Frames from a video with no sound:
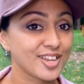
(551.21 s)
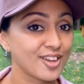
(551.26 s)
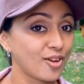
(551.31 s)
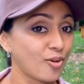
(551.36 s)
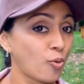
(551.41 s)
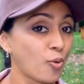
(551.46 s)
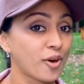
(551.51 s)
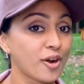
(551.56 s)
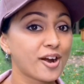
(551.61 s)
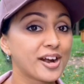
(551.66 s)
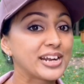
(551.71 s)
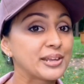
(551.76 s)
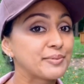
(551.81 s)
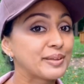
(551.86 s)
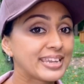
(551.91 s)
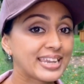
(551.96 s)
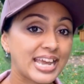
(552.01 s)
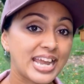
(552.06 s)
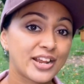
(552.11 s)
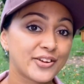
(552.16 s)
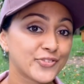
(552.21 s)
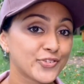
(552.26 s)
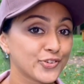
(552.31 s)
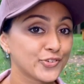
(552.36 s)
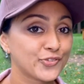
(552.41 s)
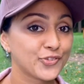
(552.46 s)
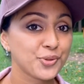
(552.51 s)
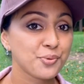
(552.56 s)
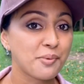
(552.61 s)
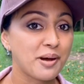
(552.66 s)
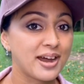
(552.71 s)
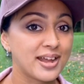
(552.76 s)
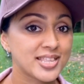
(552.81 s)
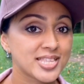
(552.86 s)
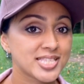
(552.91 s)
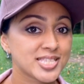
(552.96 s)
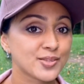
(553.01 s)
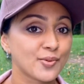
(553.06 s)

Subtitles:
who had already been laying for a few months.